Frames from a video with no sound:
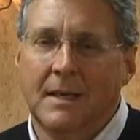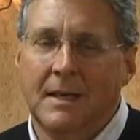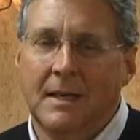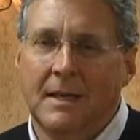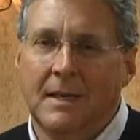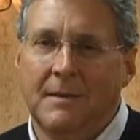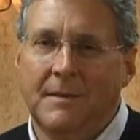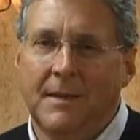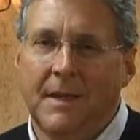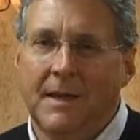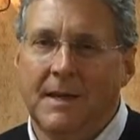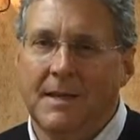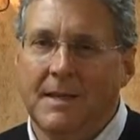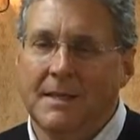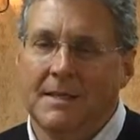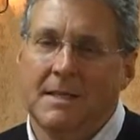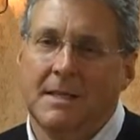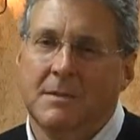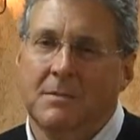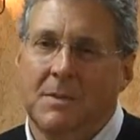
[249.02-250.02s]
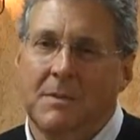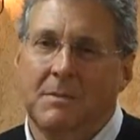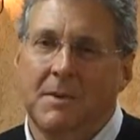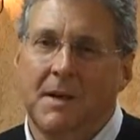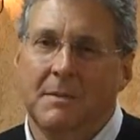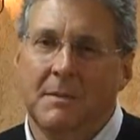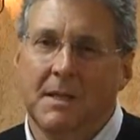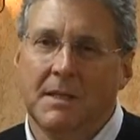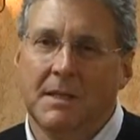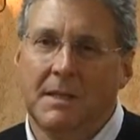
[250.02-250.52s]
Uh, none of this has been
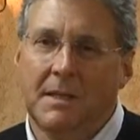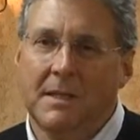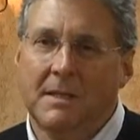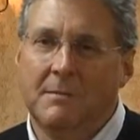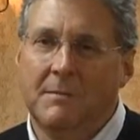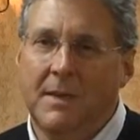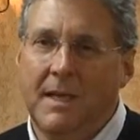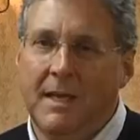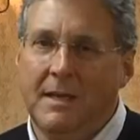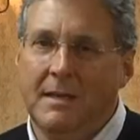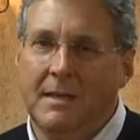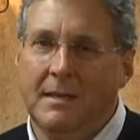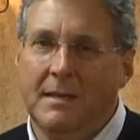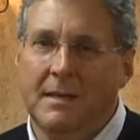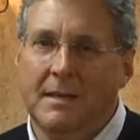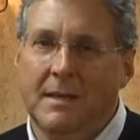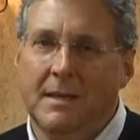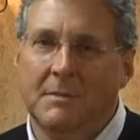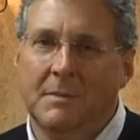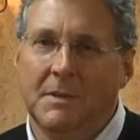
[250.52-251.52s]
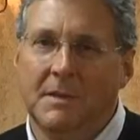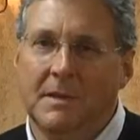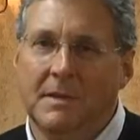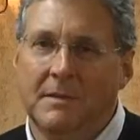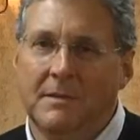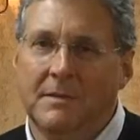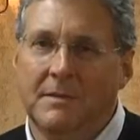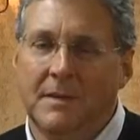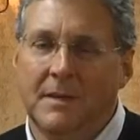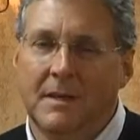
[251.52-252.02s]
publicly debated, and I
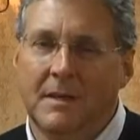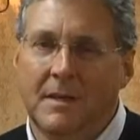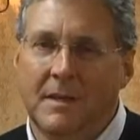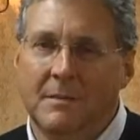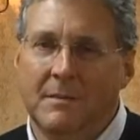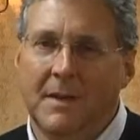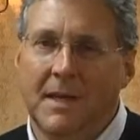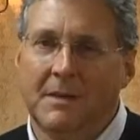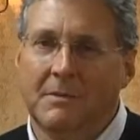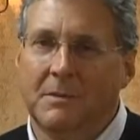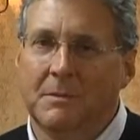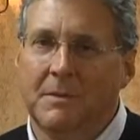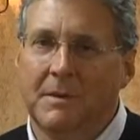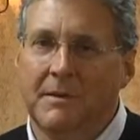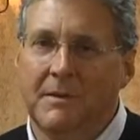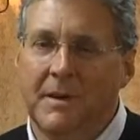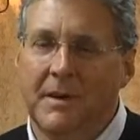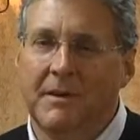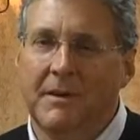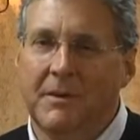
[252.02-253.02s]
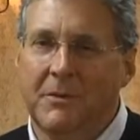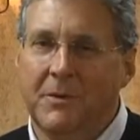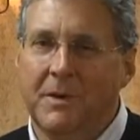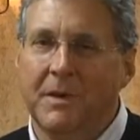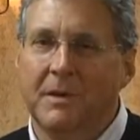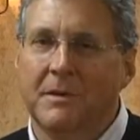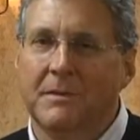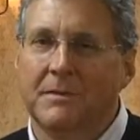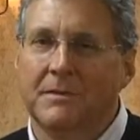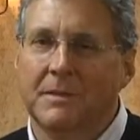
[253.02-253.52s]
believe uh, the impact will be very
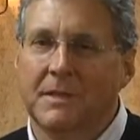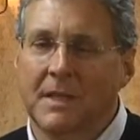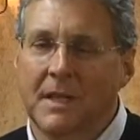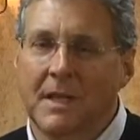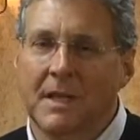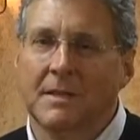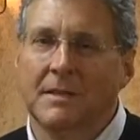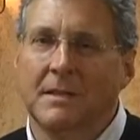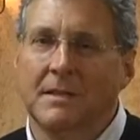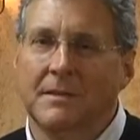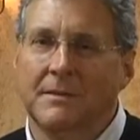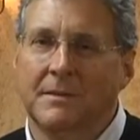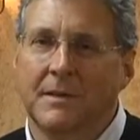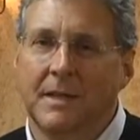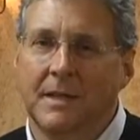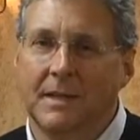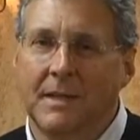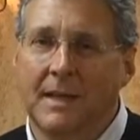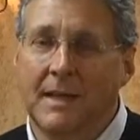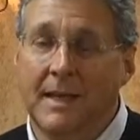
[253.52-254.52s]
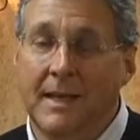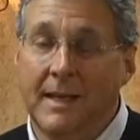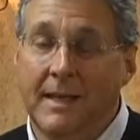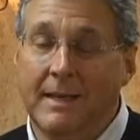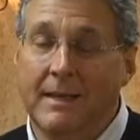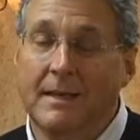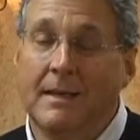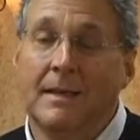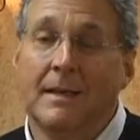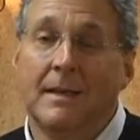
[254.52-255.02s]
real for docs on the front
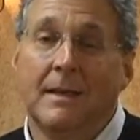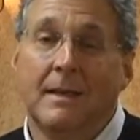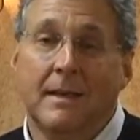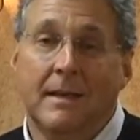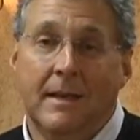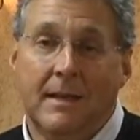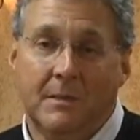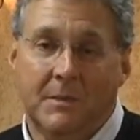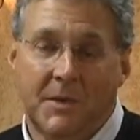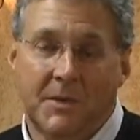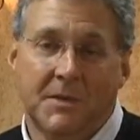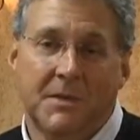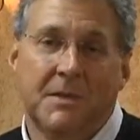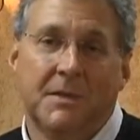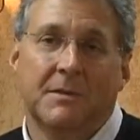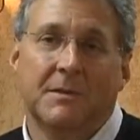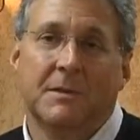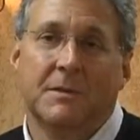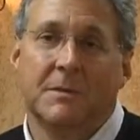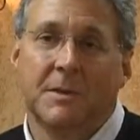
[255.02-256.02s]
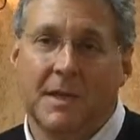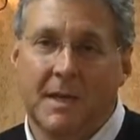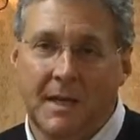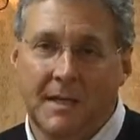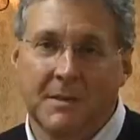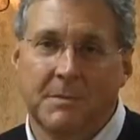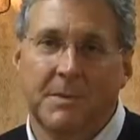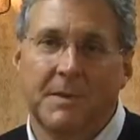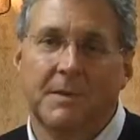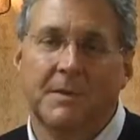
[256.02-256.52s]
line in emergency rooms,
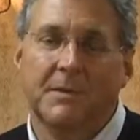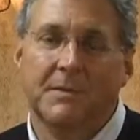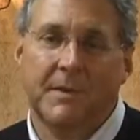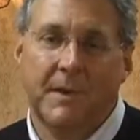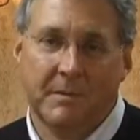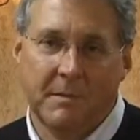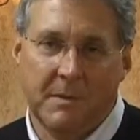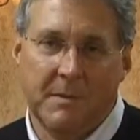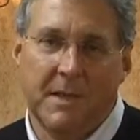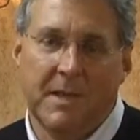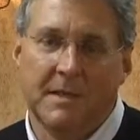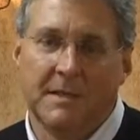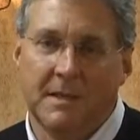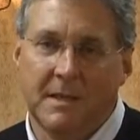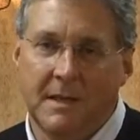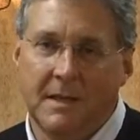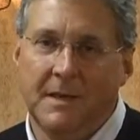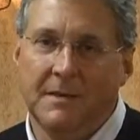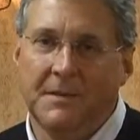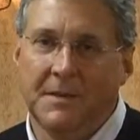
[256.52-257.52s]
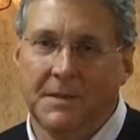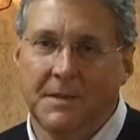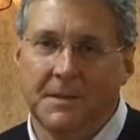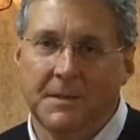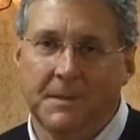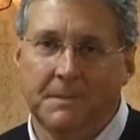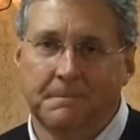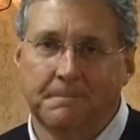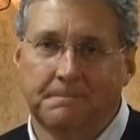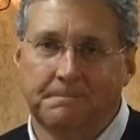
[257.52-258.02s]
hospitals, family medicine
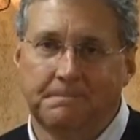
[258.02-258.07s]
offices.